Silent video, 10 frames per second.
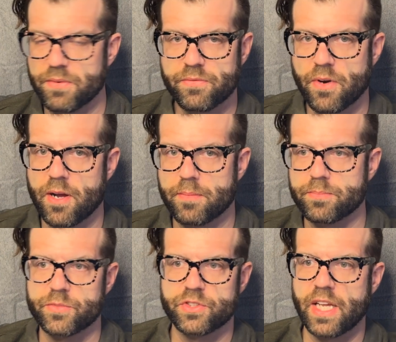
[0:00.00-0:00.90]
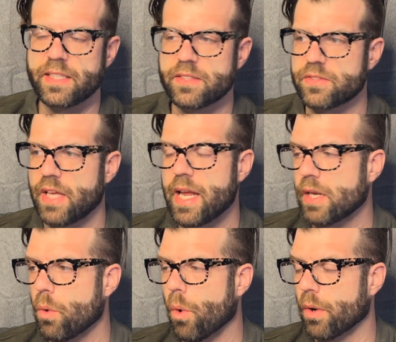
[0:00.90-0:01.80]
from state to
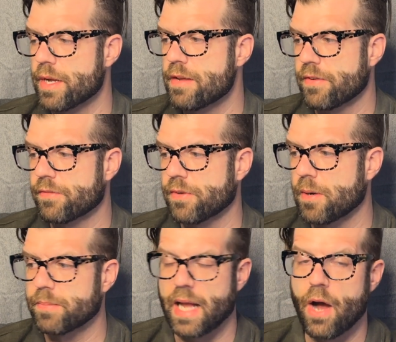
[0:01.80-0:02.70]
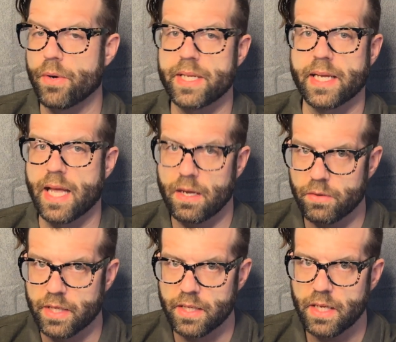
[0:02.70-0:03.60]
state or even from county to
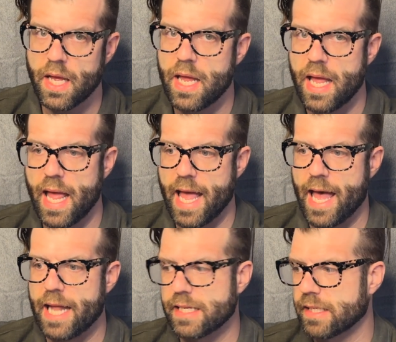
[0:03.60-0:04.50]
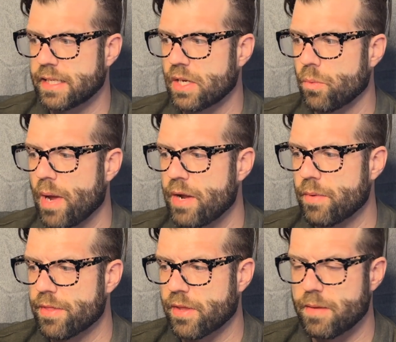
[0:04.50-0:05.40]
county and get away
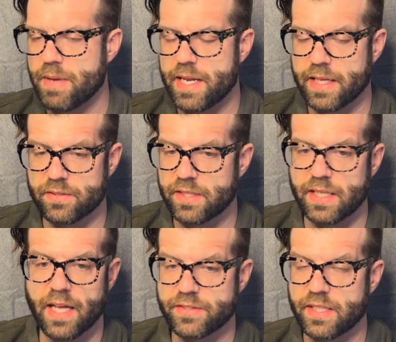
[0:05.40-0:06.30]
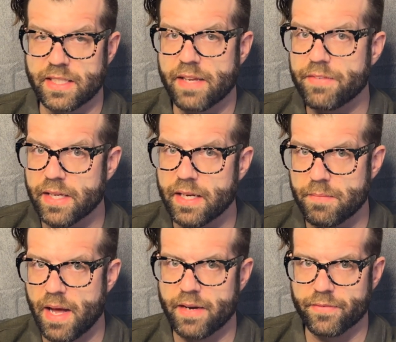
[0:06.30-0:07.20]
with committing a significant
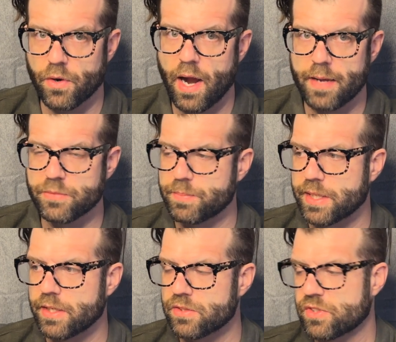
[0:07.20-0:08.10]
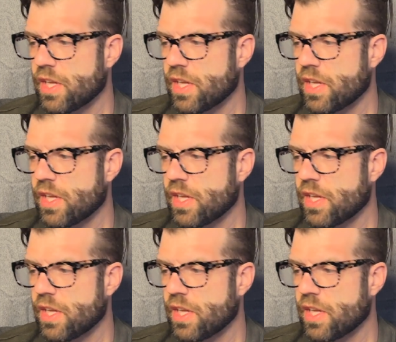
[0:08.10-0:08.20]
amount of crimes because